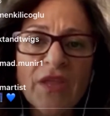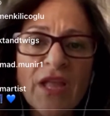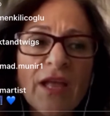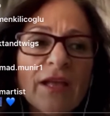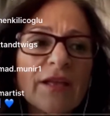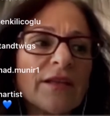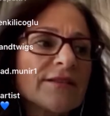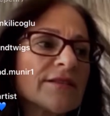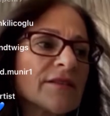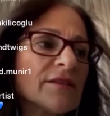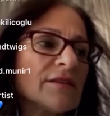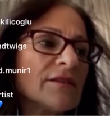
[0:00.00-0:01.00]
It's
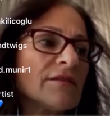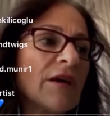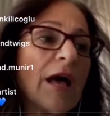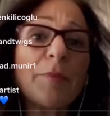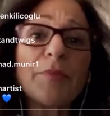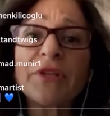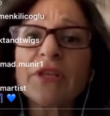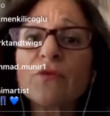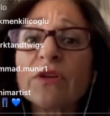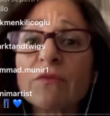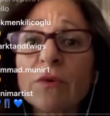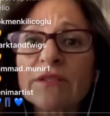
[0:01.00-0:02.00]
happening with
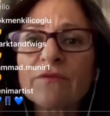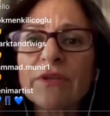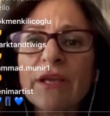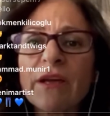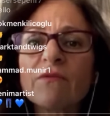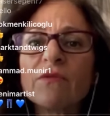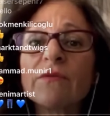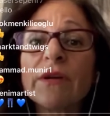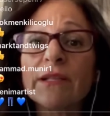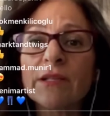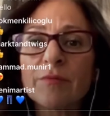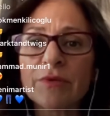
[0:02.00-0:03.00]
what we have
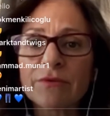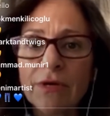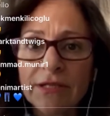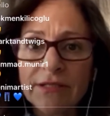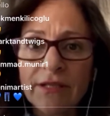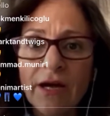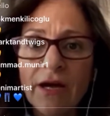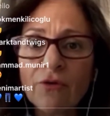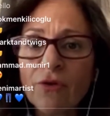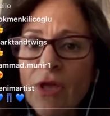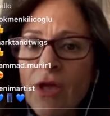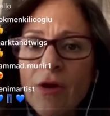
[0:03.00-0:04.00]
available right now,
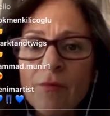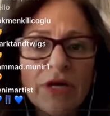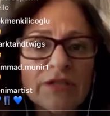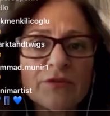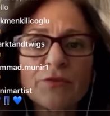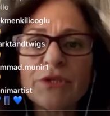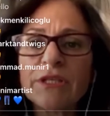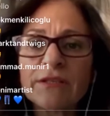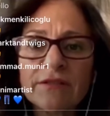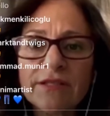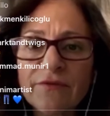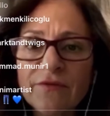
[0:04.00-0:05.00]
but we can
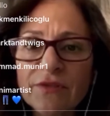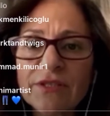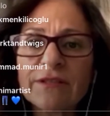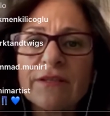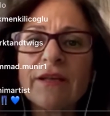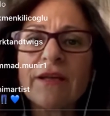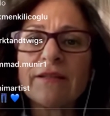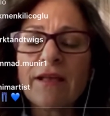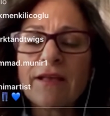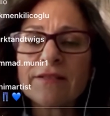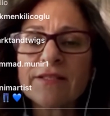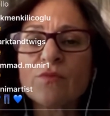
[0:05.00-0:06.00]
definitely enhance
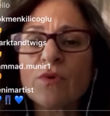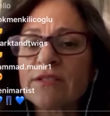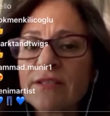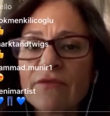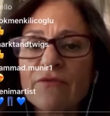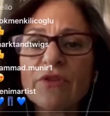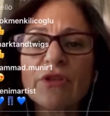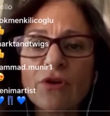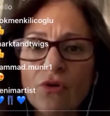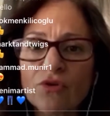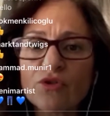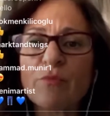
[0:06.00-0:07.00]
once everything goes
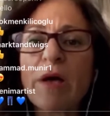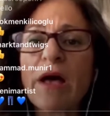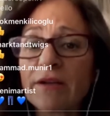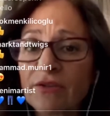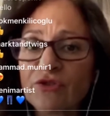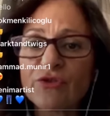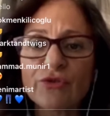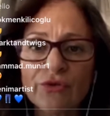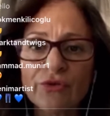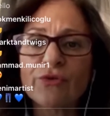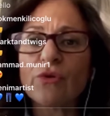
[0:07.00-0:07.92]
back to